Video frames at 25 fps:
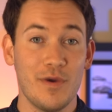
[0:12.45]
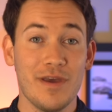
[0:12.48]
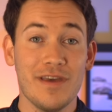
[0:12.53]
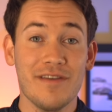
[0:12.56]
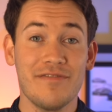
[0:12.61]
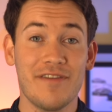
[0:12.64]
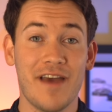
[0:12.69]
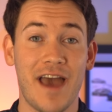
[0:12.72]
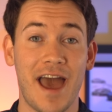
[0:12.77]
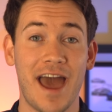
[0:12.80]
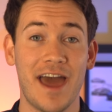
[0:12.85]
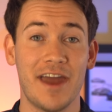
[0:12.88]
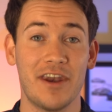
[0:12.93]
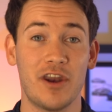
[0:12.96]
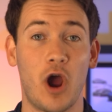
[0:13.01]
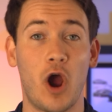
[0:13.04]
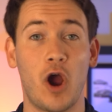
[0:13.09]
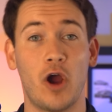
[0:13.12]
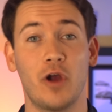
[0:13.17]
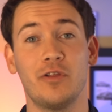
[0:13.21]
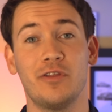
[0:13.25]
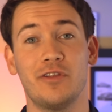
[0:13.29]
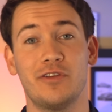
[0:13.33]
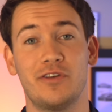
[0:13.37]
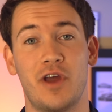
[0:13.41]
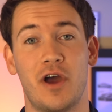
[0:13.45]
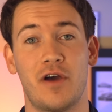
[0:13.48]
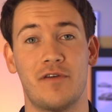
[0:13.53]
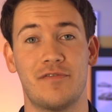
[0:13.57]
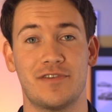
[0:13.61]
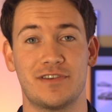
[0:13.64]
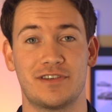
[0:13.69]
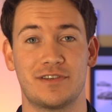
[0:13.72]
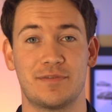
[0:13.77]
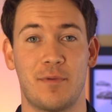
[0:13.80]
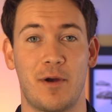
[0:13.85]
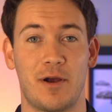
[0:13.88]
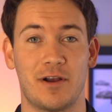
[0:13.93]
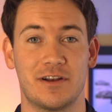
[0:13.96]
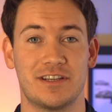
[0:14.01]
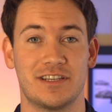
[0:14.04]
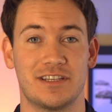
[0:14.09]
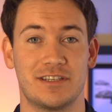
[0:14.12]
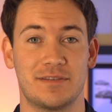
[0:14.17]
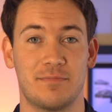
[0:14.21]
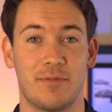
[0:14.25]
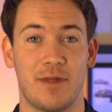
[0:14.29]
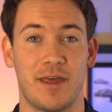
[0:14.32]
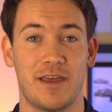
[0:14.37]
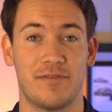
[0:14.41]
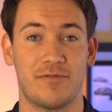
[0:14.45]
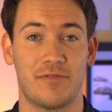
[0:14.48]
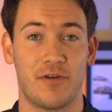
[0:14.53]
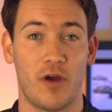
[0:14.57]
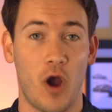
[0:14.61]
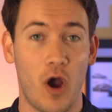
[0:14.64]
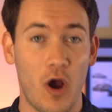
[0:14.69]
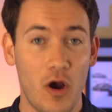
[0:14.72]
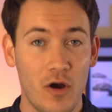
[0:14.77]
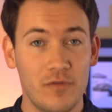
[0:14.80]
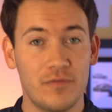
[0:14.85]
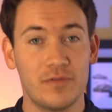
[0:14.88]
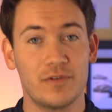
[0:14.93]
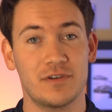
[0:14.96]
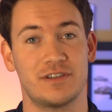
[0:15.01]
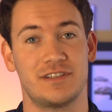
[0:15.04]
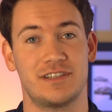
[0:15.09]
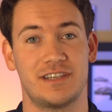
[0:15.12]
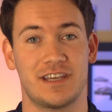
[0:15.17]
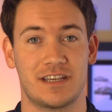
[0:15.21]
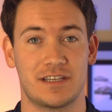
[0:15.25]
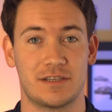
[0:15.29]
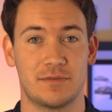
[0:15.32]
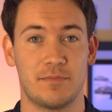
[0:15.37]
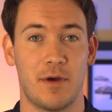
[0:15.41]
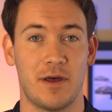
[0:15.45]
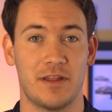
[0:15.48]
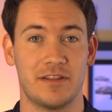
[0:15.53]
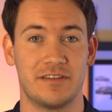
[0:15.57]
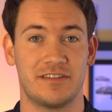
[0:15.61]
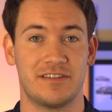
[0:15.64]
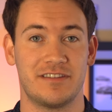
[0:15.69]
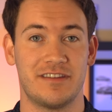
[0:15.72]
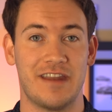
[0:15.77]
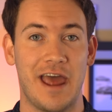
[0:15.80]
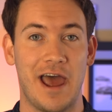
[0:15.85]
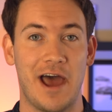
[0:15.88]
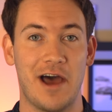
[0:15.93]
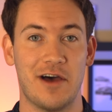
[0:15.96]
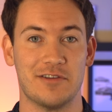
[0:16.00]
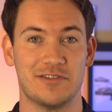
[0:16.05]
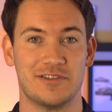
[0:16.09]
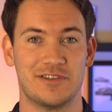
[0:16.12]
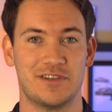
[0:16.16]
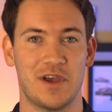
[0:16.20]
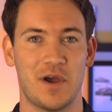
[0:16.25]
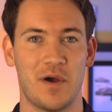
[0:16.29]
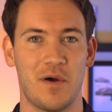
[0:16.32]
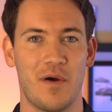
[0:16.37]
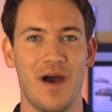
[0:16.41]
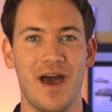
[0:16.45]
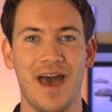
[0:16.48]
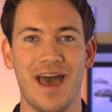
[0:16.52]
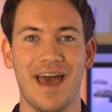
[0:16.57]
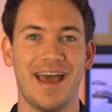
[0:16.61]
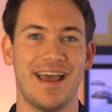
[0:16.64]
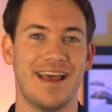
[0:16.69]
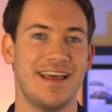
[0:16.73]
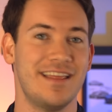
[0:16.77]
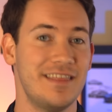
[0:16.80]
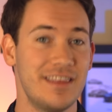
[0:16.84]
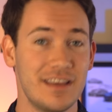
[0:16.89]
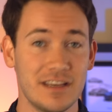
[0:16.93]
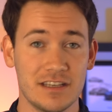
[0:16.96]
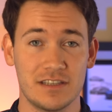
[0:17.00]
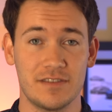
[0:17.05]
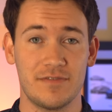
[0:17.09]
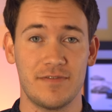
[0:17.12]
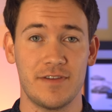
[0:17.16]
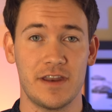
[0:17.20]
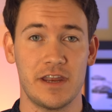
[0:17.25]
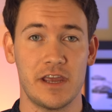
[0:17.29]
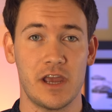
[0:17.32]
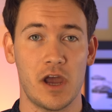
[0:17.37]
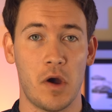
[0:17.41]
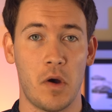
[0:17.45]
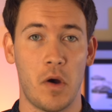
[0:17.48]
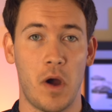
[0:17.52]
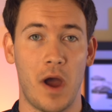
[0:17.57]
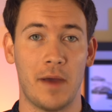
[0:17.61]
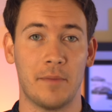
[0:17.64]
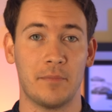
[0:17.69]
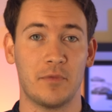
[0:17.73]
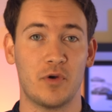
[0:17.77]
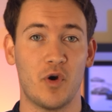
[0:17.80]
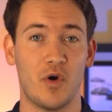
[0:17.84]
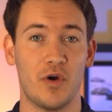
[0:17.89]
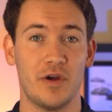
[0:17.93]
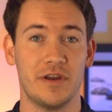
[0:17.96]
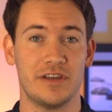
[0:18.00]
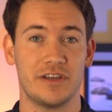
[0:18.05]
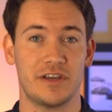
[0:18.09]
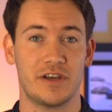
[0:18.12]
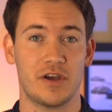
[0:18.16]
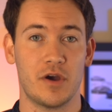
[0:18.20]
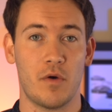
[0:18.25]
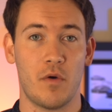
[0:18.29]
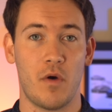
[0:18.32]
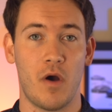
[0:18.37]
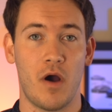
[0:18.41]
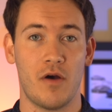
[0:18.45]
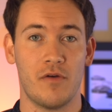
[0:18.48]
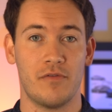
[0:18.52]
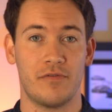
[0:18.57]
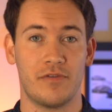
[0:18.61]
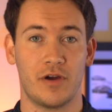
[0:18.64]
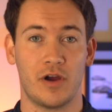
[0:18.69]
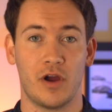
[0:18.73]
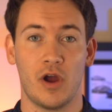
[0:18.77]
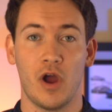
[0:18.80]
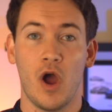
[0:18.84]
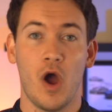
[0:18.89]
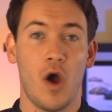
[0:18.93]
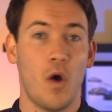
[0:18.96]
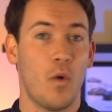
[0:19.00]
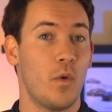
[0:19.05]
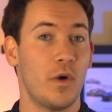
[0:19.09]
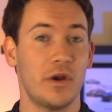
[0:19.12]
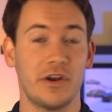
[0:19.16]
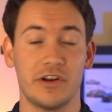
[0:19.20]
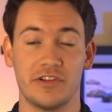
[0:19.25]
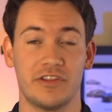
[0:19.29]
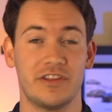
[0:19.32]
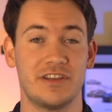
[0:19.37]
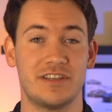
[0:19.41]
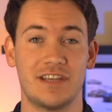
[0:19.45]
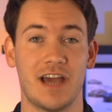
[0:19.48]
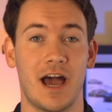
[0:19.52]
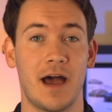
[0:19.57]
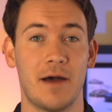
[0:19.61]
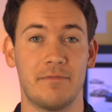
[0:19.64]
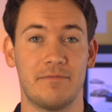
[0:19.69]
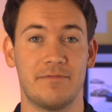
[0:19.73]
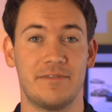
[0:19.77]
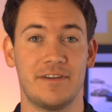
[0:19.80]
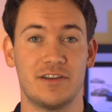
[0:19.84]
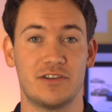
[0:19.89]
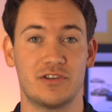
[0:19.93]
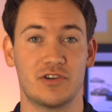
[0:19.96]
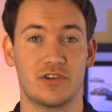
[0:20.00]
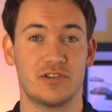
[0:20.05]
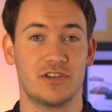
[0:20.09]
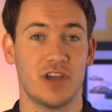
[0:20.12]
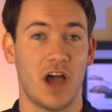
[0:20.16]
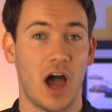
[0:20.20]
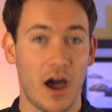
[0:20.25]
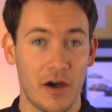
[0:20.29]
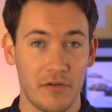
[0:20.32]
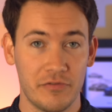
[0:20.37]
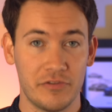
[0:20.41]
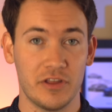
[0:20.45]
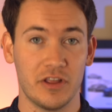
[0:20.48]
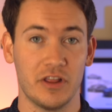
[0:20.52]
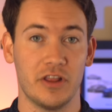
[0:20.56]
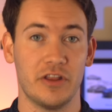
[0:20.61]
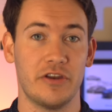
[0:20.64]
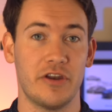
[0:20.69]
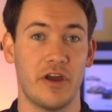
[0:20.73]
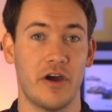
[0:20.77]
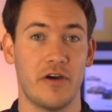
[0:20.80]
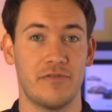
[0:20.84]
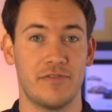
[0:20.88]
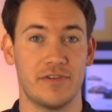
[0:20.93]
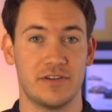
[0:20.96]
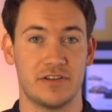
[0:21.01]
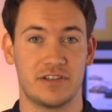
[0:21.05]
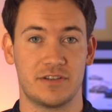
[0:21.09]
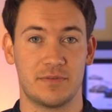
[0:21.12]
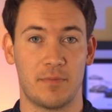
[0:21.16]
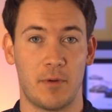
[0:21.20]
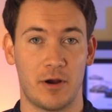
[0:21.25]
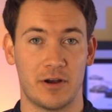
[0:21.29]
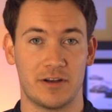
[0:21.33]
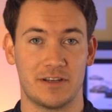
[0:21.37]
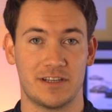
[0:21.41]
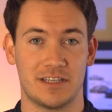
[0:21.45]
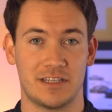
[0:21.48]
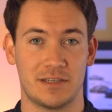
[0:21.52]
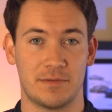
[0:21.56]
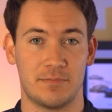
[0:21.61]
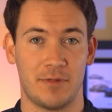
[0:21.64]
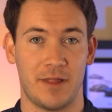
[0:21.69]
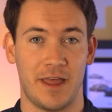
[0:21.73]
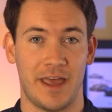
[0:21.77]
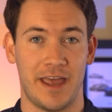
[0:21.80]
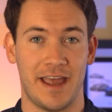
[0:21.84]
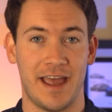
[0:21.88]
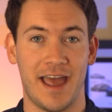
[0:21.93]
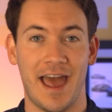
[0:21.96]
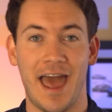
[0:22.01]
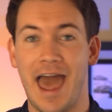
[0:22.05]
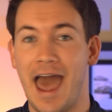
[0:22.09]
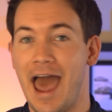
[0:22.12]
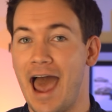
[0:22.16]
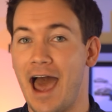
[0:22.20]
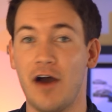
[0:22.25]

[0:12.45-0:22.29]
We've had our Lenovo Smart Display for over six months now, so in this video, I'm going to go over what are the top features of the Lenovo Smart Display,